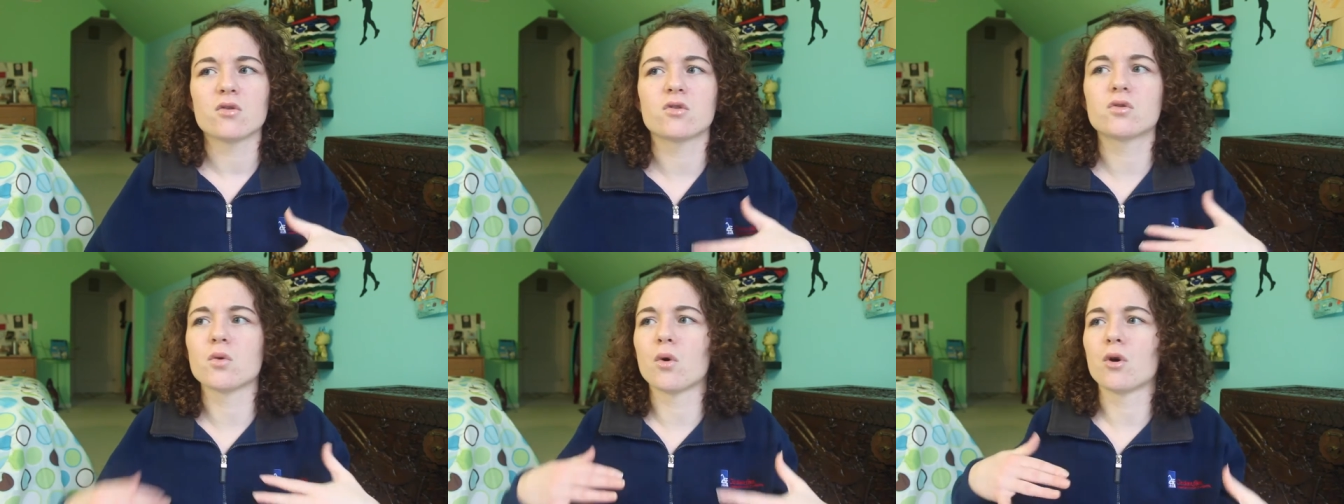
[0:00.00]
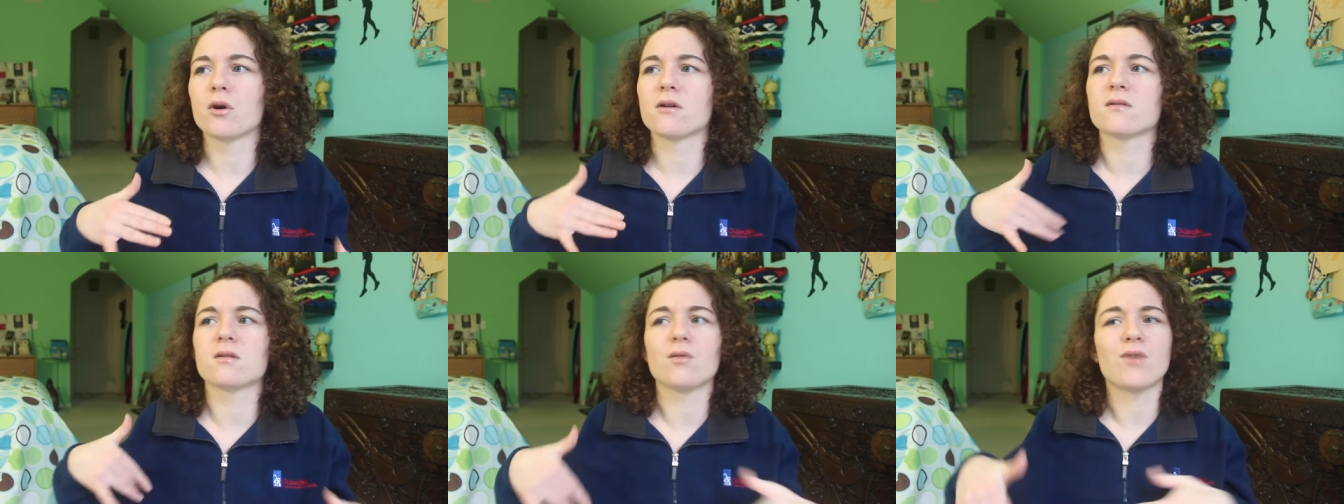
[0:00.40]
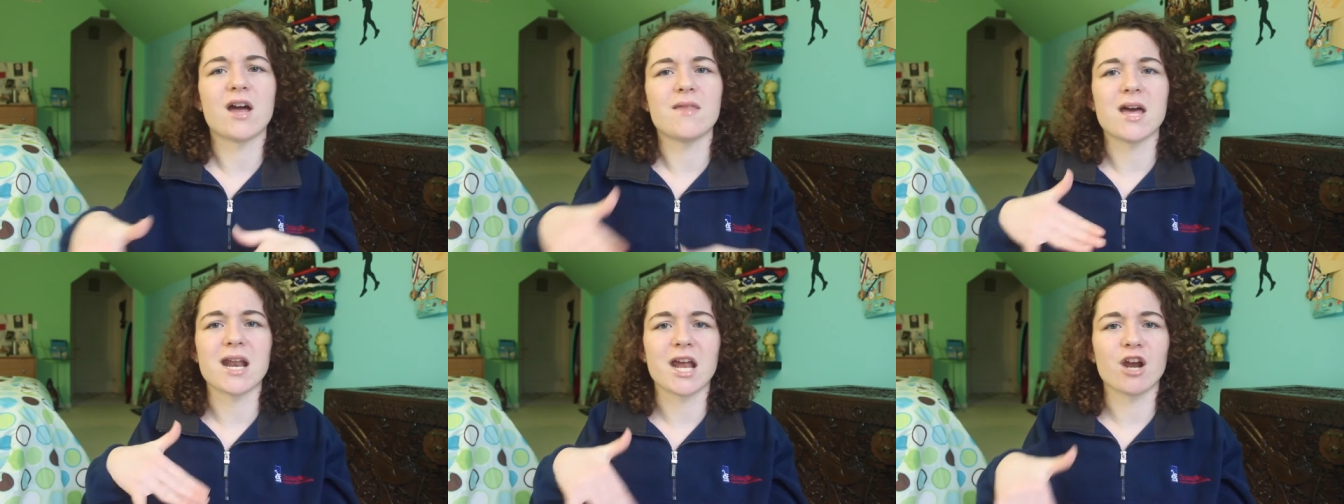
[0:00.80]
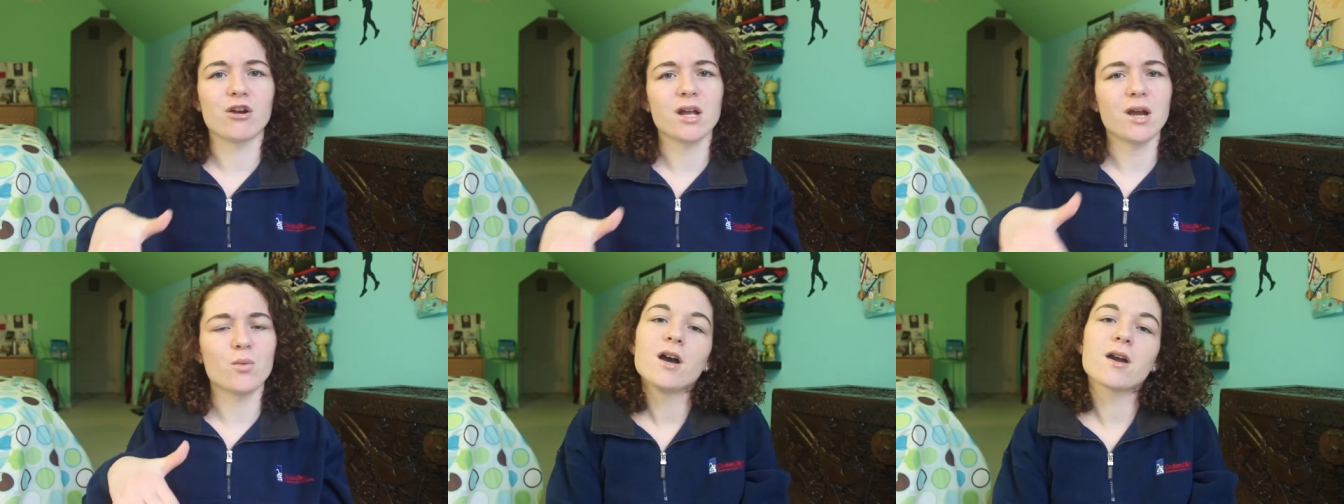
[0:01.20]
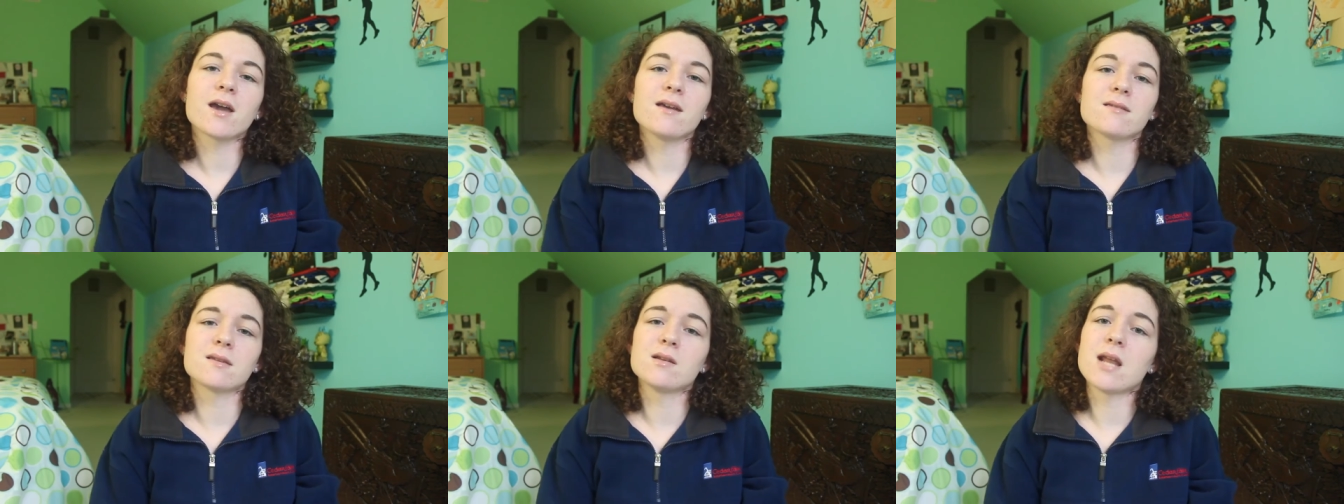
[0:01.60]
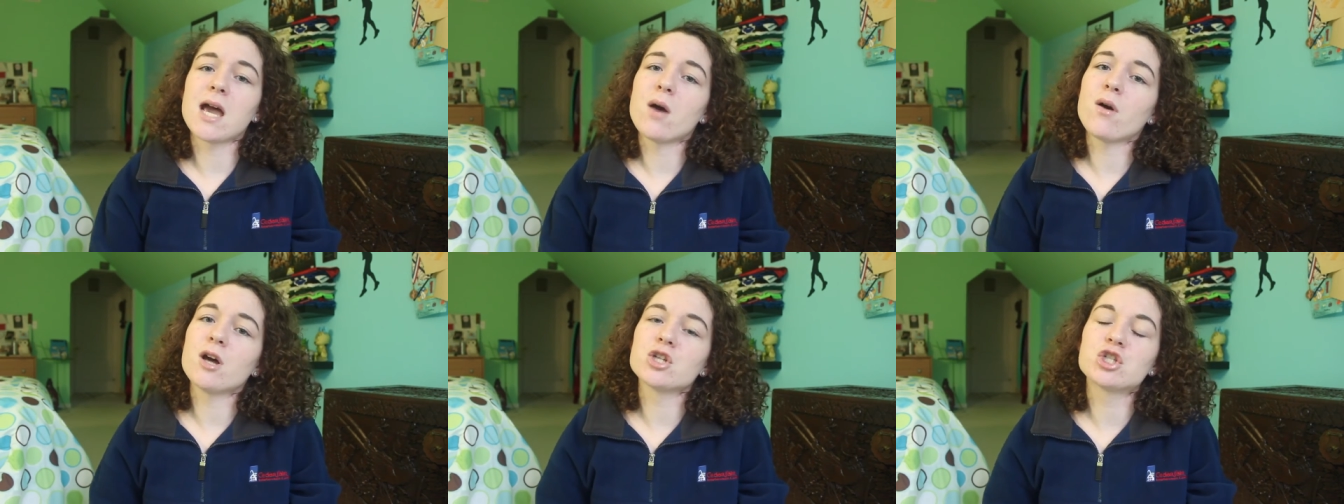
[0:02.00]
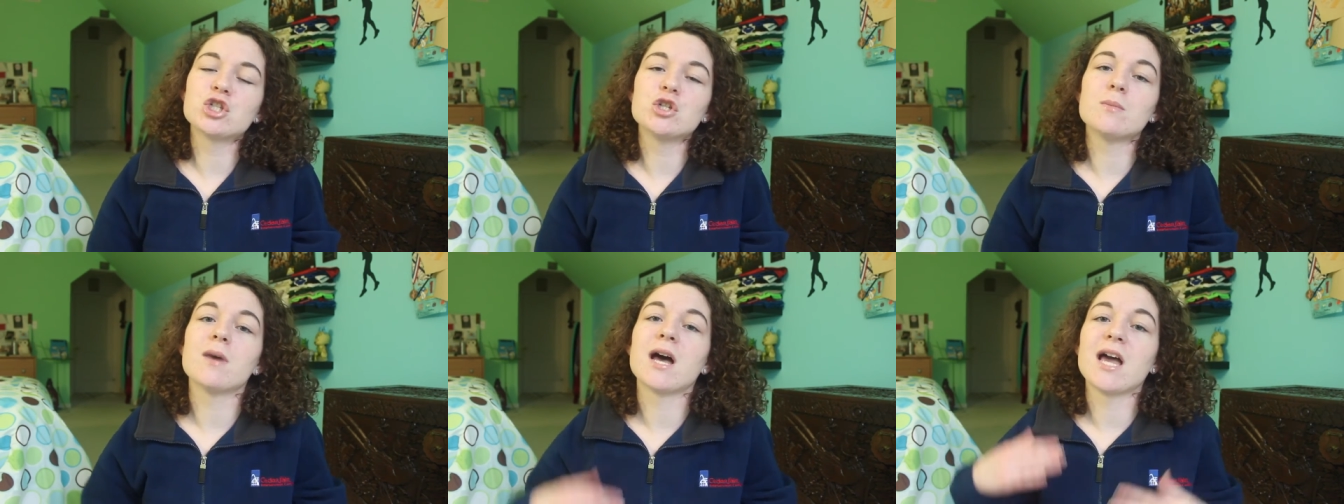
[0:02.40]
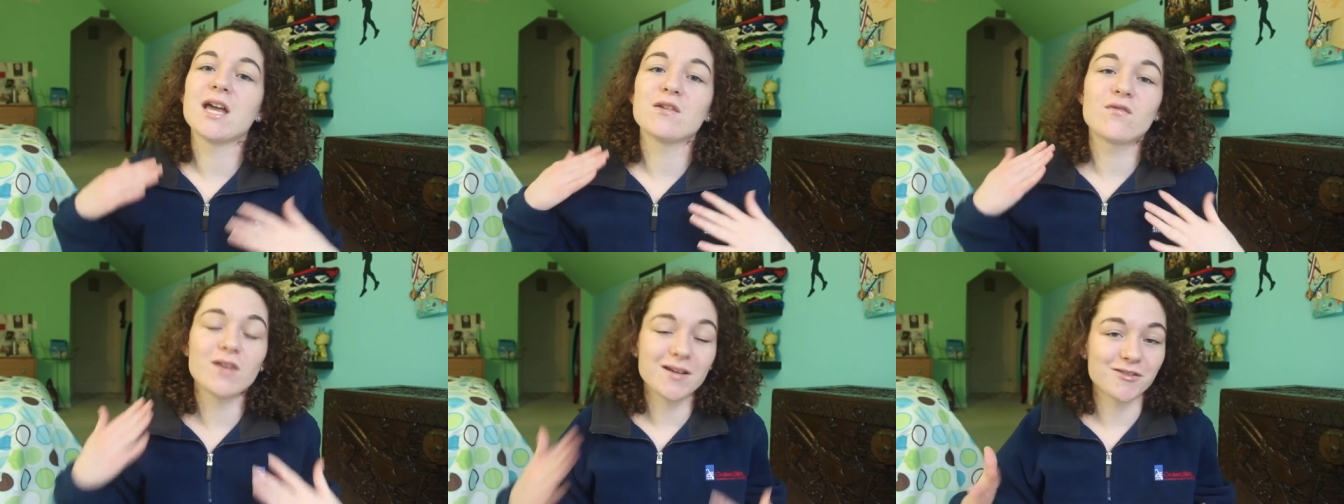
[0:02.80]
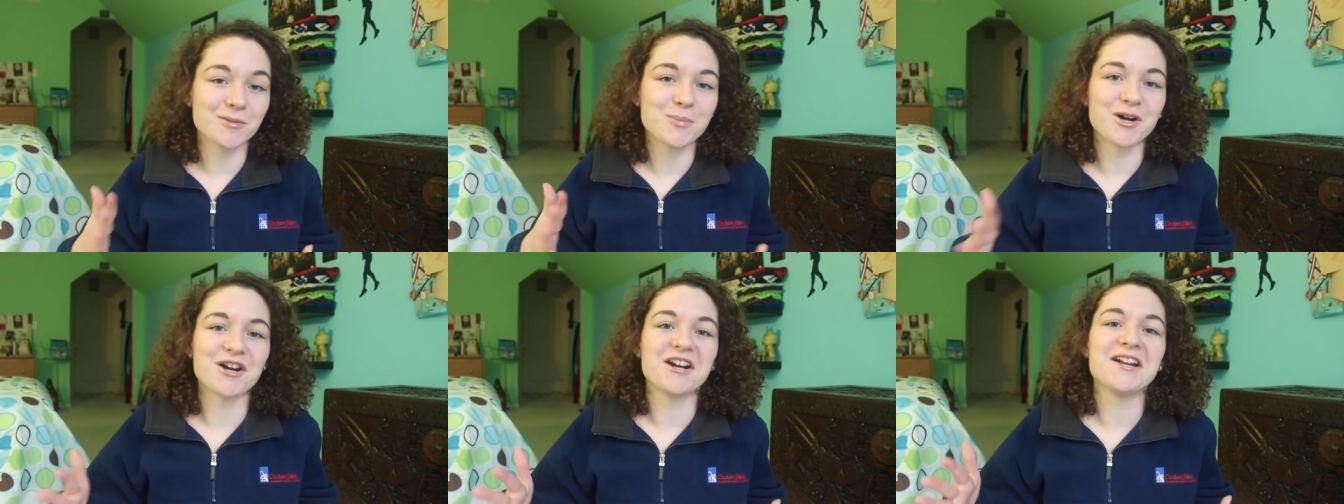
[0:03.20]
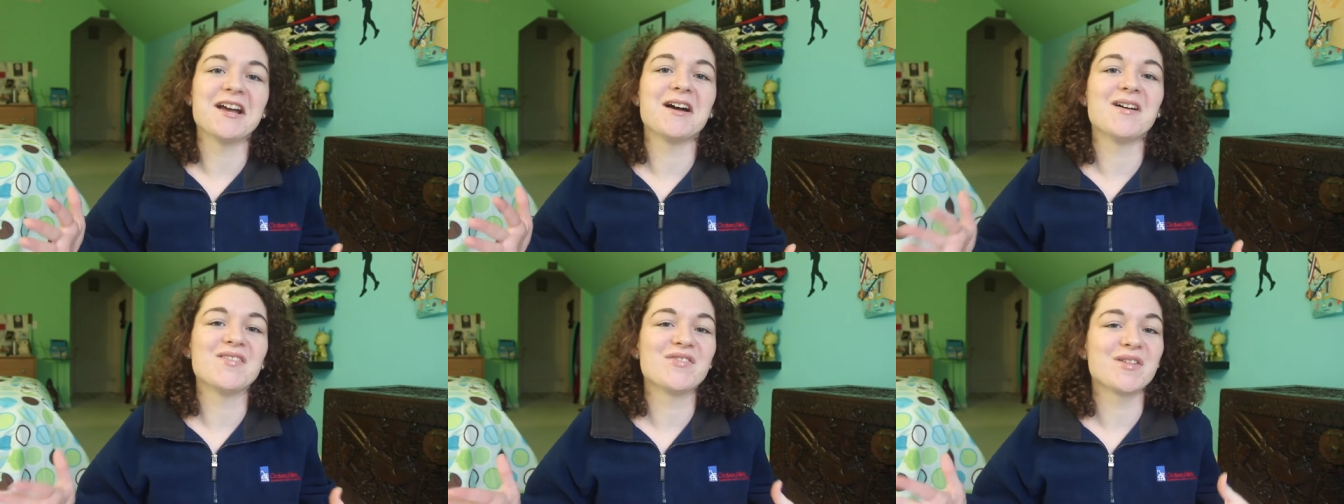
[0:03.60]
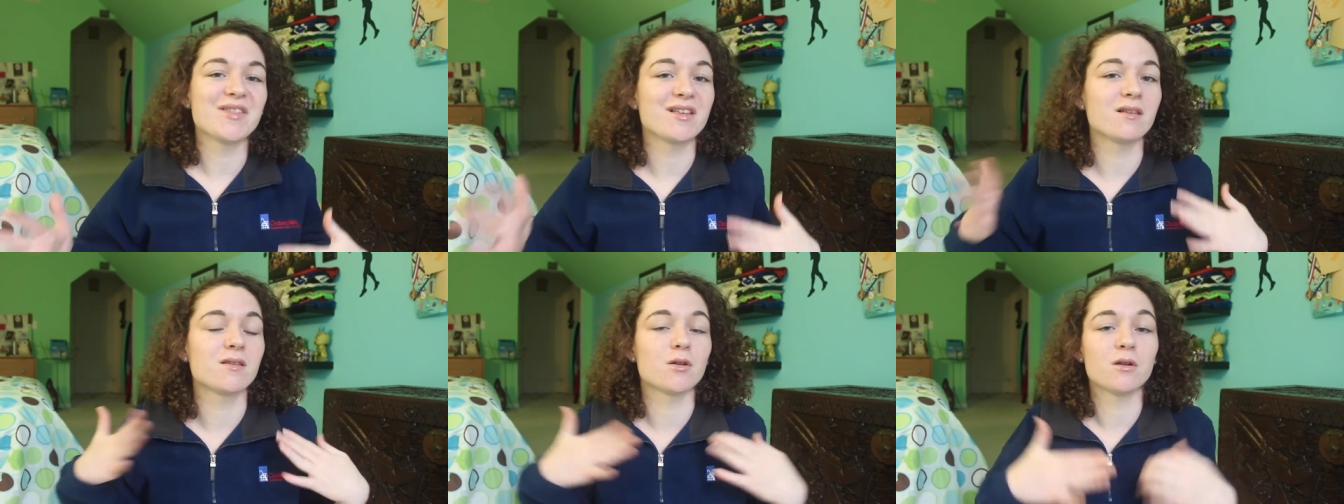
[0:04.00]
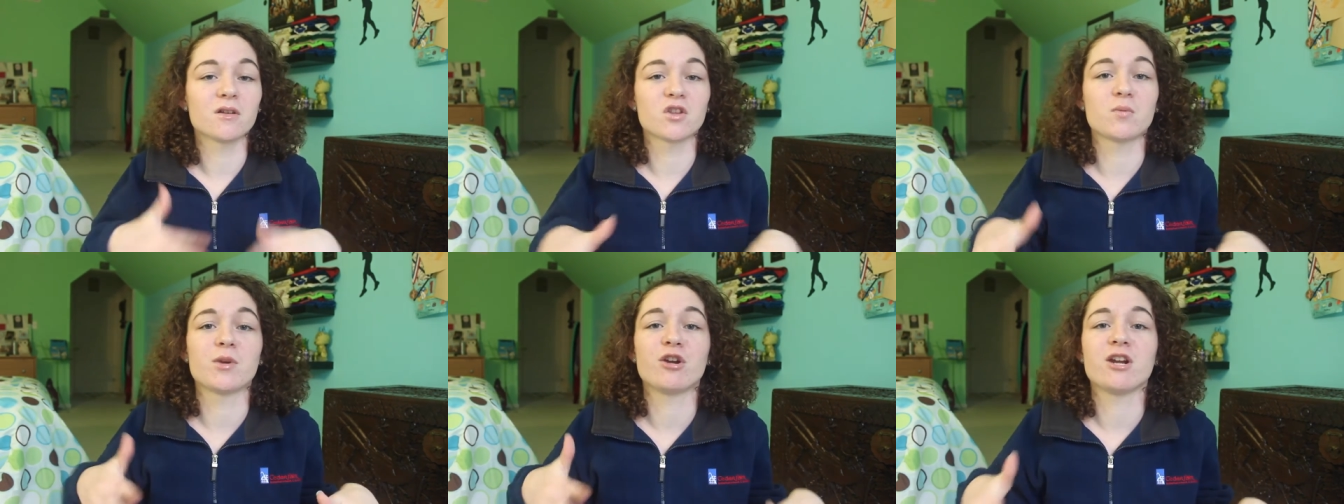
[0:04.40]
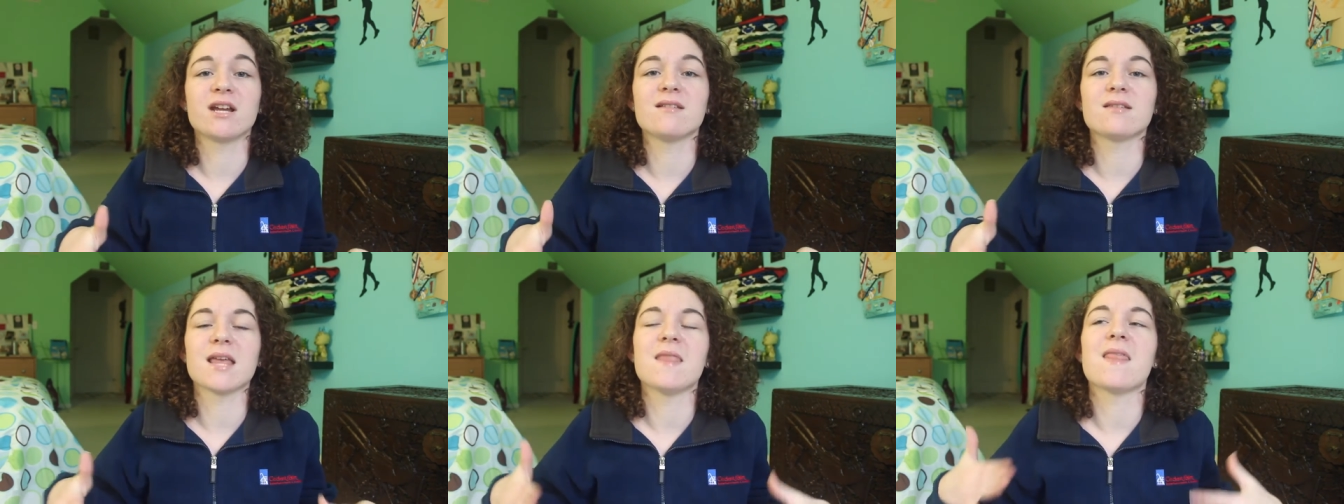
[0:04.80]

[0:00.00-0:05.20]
stores around that area. Okay, so now on to my favorite part of this whole experience,